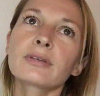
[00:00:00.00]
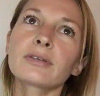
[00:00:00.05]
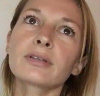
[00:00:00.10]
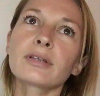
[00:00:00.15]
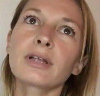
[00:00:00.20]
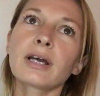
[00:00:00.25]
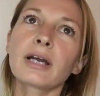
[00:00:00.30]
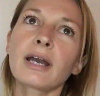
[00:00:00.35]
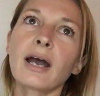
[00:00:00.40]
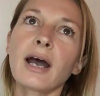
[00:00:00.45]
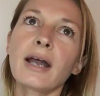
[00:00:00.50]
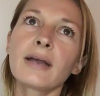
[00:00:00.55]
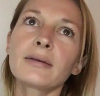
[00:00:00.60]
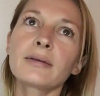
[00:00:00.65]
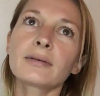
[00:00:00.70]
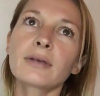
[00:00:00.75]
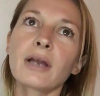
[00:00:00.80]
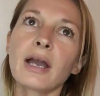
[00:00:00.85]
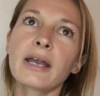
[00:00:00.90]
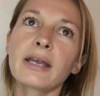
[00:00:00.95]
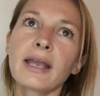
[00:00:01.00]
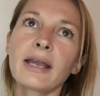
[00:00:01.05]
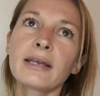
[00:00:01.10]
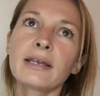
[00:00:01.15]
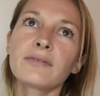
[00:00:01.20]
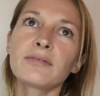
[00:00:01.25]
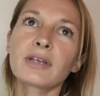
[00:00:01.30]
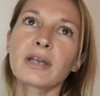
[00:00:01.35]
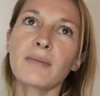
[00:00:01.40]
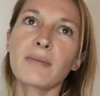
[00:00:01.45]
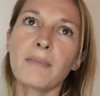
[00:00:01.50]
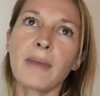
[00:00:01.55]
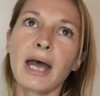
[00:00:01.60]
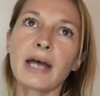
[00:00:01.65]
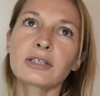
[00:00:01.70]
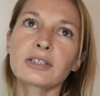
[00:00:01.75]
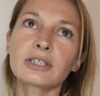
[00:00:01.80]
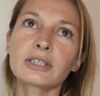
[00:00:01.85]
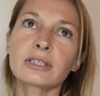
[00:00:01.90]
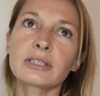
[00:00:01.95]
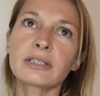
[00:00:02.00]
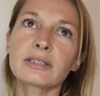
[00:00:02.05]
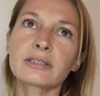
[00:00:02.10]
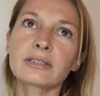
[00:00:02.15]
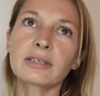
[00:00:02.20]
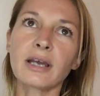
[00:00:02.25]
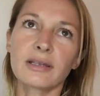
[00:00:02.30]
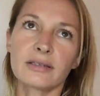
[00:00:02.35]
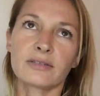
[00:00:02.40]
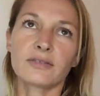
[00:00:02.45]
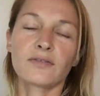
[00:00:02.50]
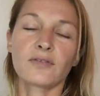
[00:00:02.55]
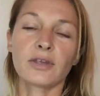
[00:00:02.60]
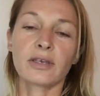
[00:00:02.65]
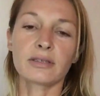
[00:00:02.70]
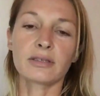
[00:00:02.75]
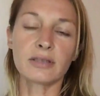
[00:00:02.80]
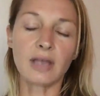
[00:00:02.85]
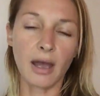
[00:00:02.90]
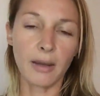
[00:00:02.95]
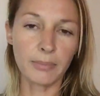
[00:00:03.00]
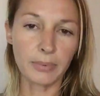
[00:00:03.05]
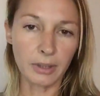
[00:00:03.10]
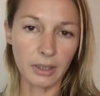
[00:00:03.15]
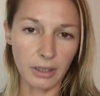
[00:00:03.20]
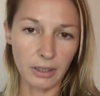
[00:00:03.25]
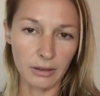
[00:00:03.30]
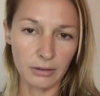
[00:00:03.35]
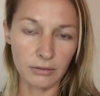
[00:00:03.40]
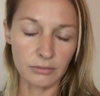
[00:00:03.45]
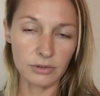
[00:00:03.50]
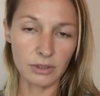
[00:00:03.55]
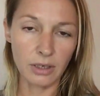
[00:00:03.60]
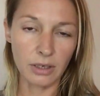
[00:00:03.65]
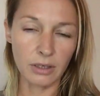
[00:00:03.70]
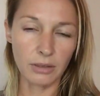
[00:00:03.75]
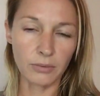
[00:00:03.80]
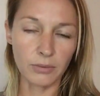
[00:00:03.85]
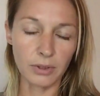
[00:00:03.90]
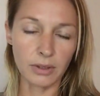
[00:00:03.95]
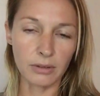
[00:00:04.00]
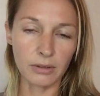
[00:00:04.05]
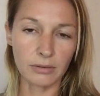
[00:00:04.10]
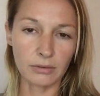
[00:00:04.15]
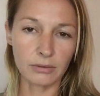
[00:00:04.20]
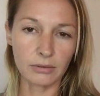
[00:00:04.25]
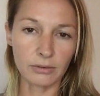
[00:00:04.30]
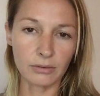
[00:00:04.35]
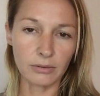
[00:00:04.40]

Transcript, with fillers: like I, I can't even imagine these kinds of things happening to anyone